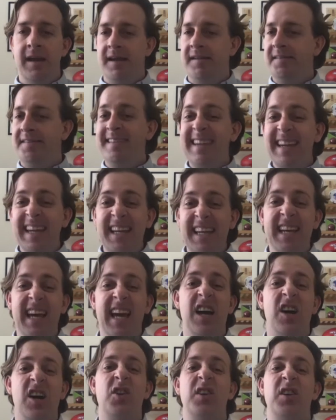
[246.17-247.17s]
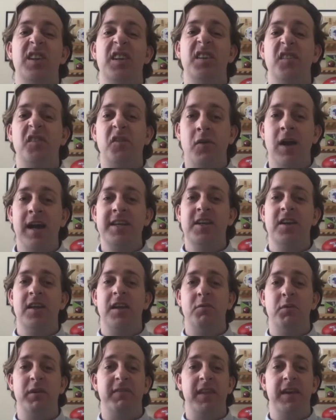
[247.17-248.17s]
as detailed and as
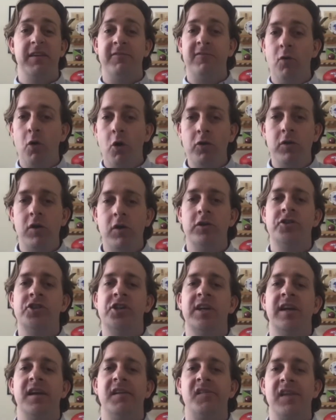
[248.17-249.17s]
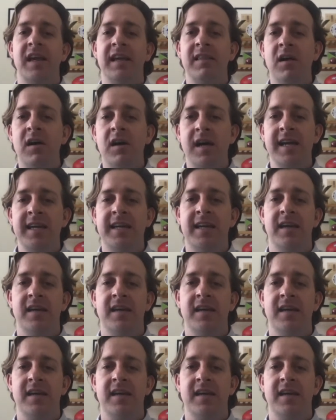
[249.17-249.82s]
granular with their fraud logic as they like.